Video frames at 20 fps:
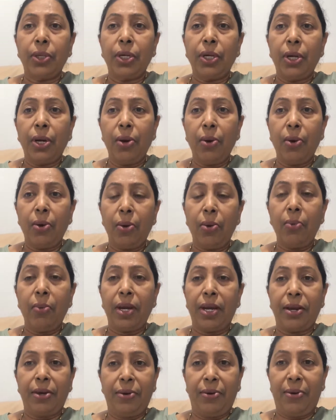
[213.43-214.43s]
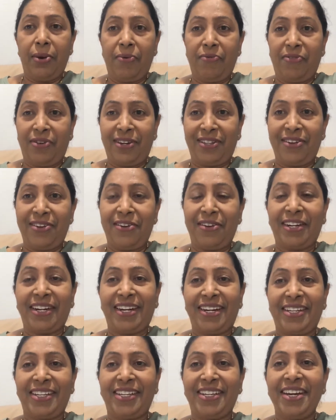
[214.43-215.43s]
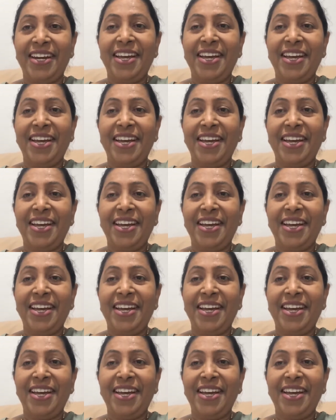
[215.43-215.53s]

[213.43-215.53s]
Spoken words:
know when you go for your test